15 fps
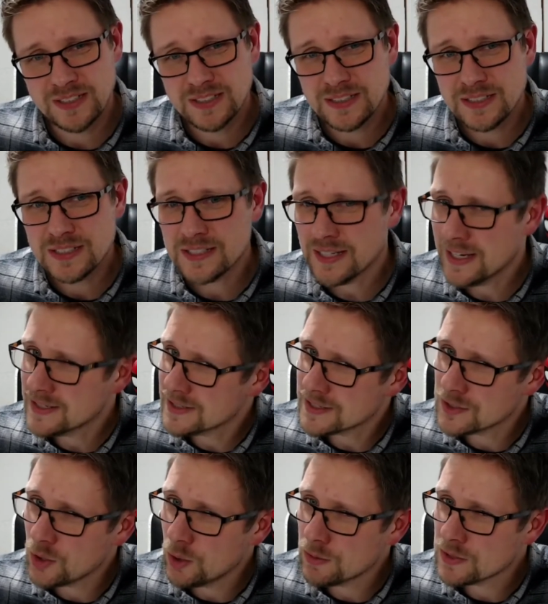Size doesn't
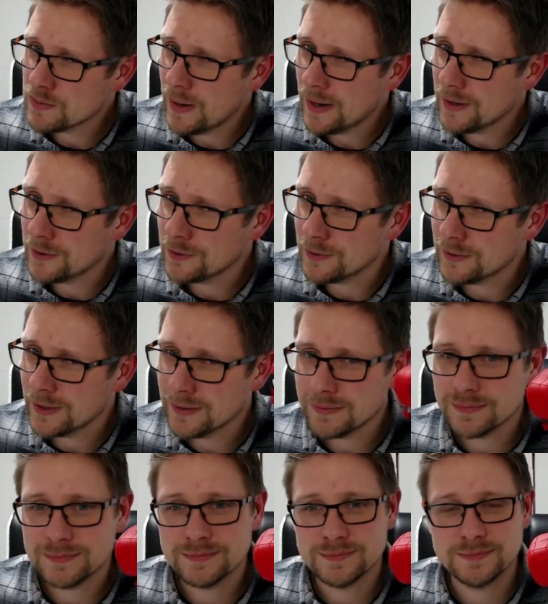always matter though, right?
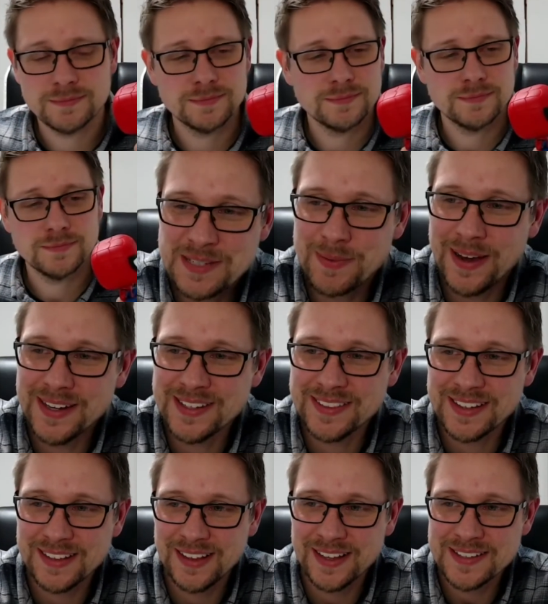Spidey in the
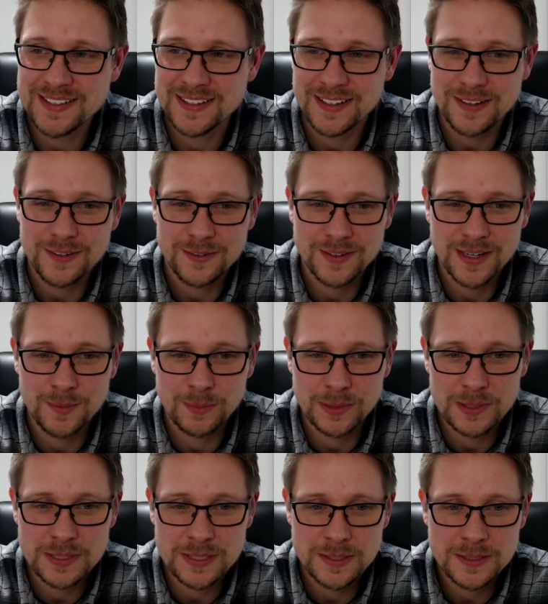classic red and blue
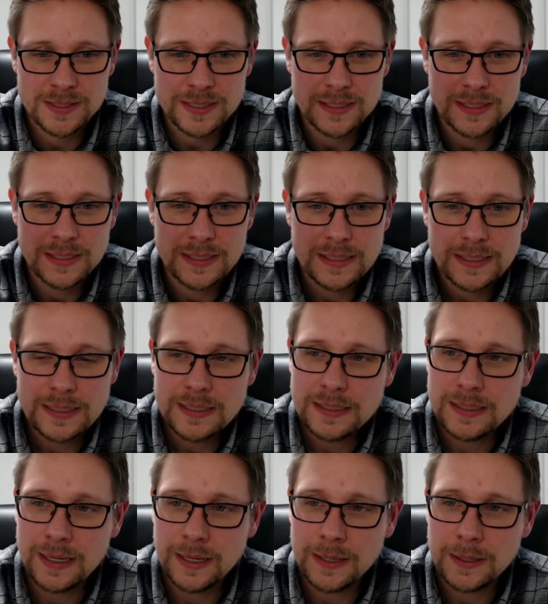suit.
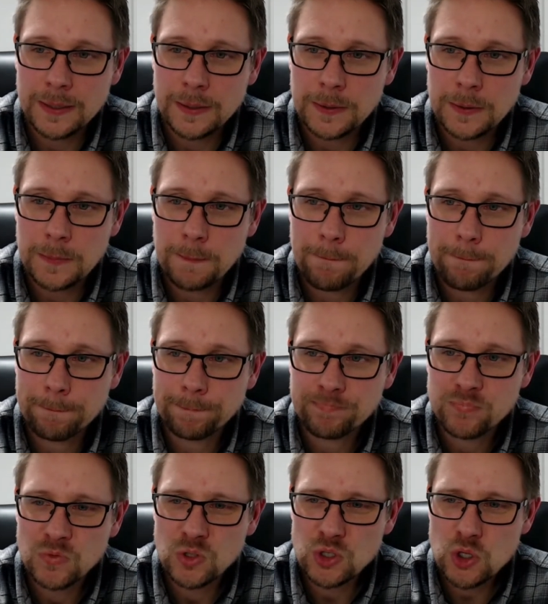
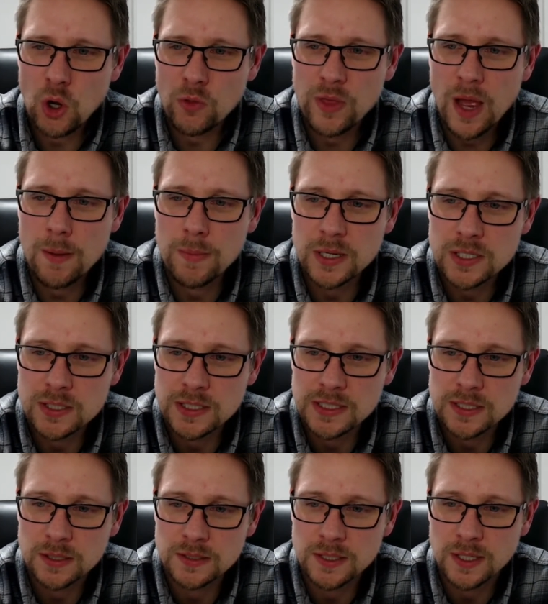There's not that much
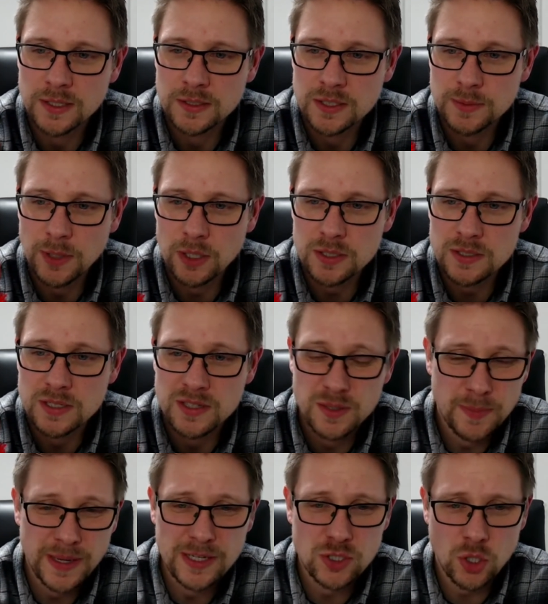detail to it, and to be honest, the
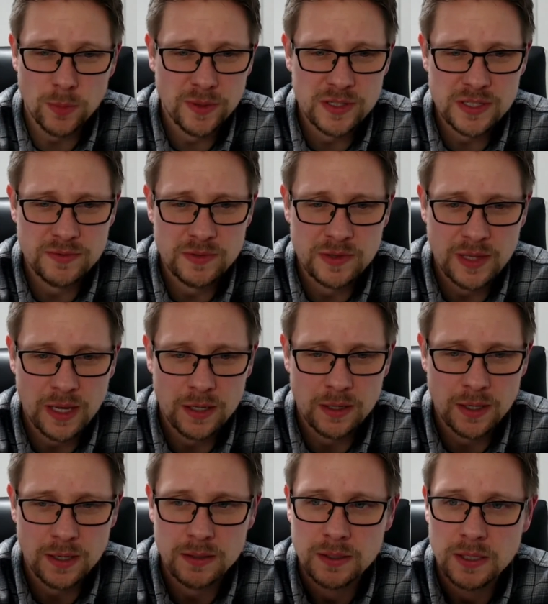paint job isn't even that
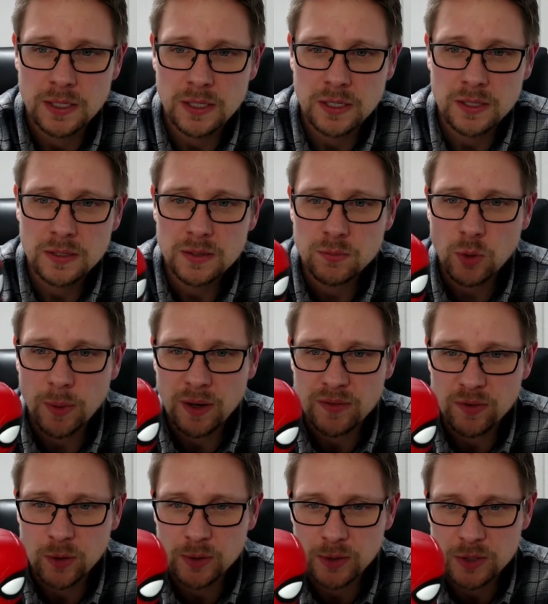great. Mobile
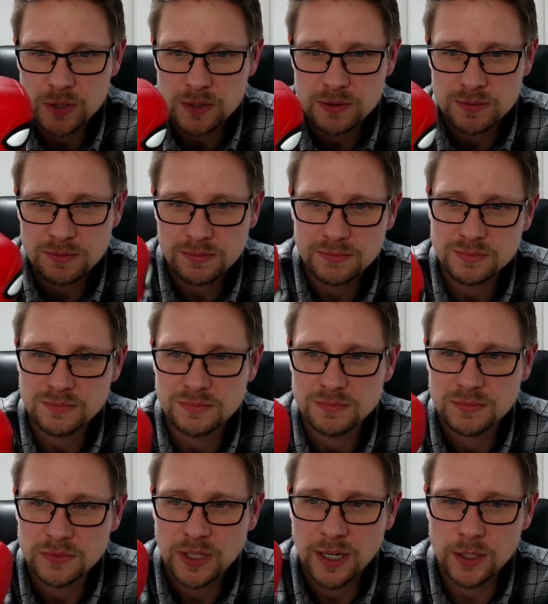phone looks
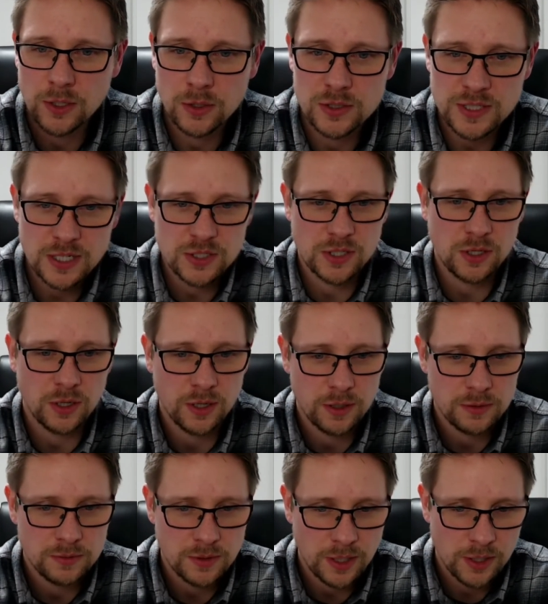kind of cool. It's actually got
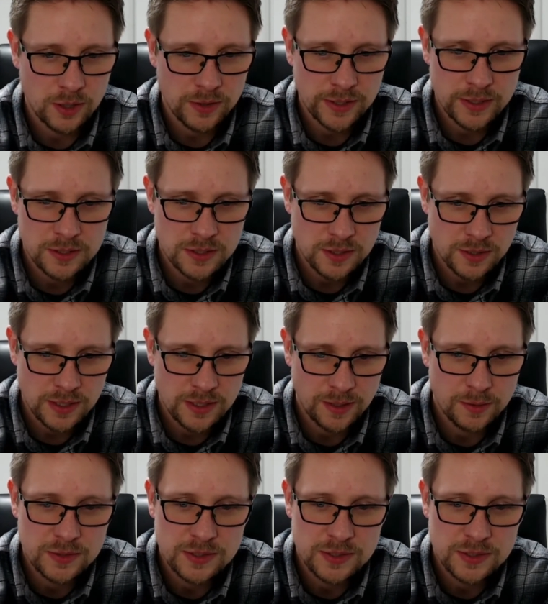a grey screen. I